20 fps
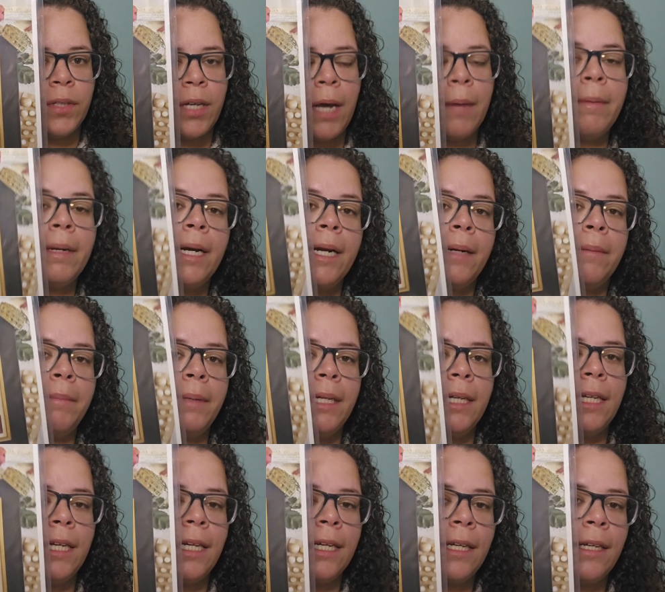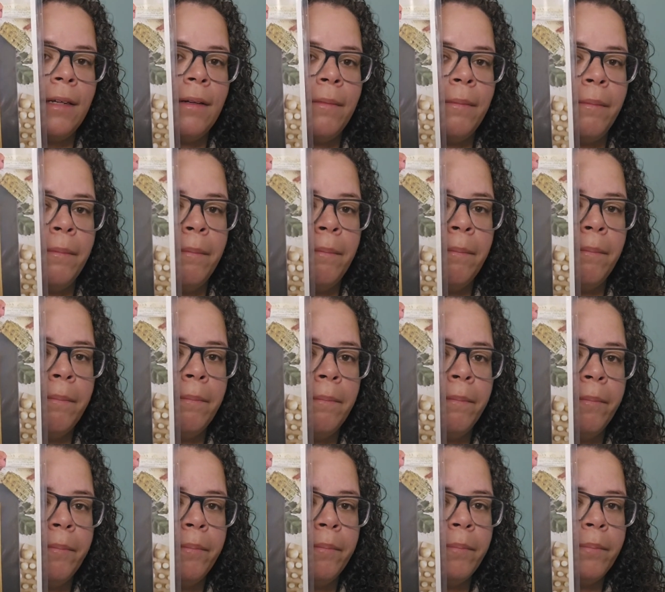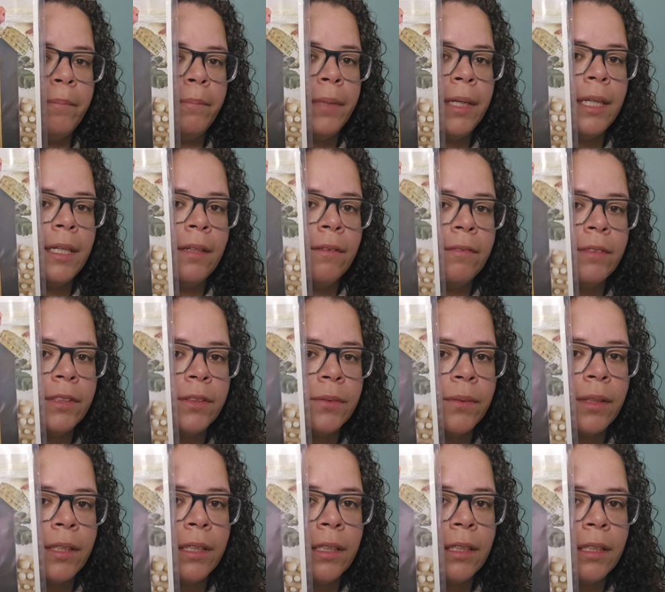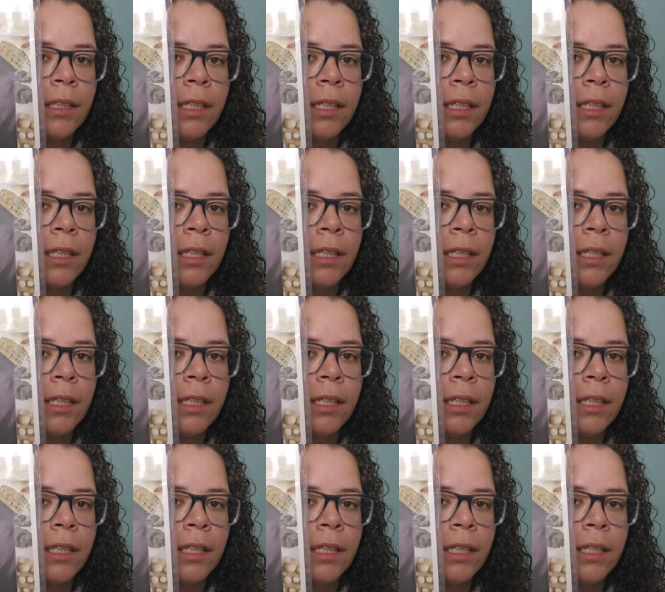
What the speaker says: I've been on a pink cake, but I love this one.